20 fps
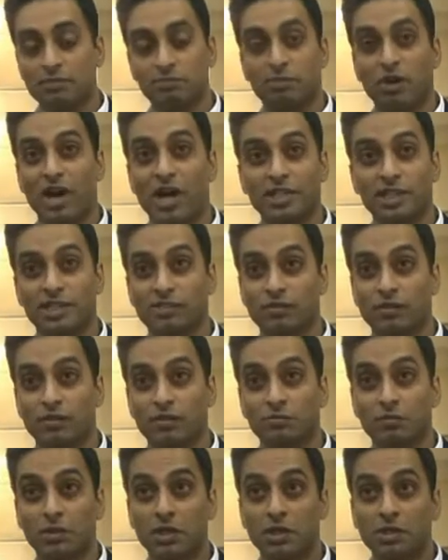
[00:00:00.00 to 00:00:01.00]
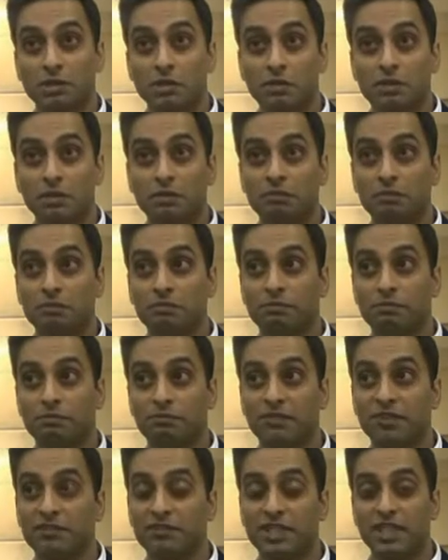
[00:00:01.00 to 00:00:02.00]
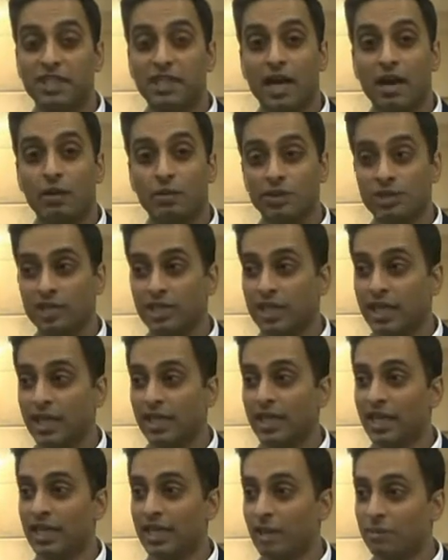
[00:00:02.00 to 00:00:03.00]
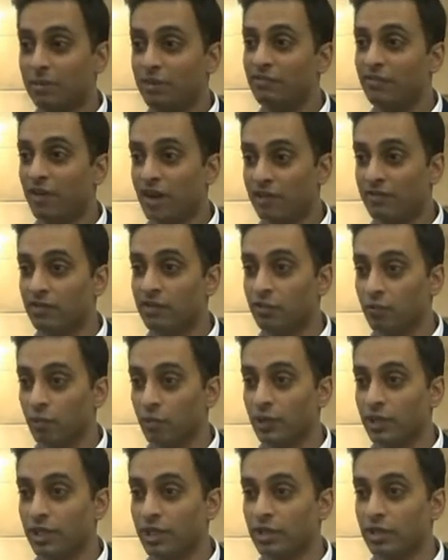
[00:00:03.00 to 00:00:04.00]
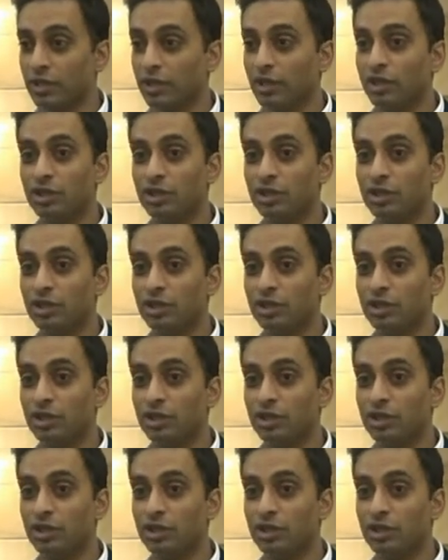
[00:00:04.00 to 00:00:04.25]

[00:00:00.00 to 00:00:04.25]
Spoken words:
practiced for 15 hours a day, getting up at 5 in the morning,